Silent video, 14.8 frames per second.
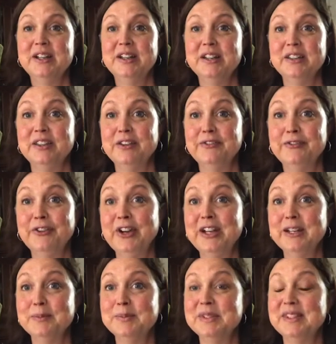the
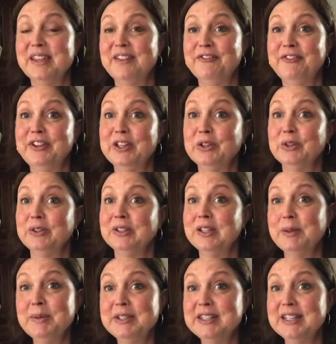freedoms that feel
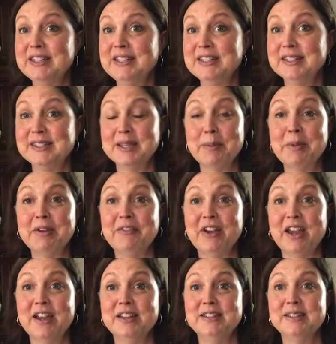limited to some of
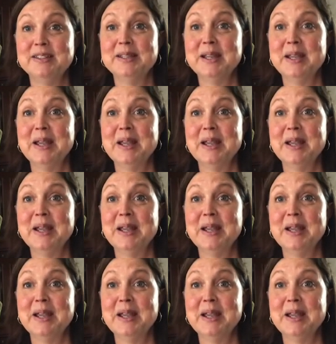us,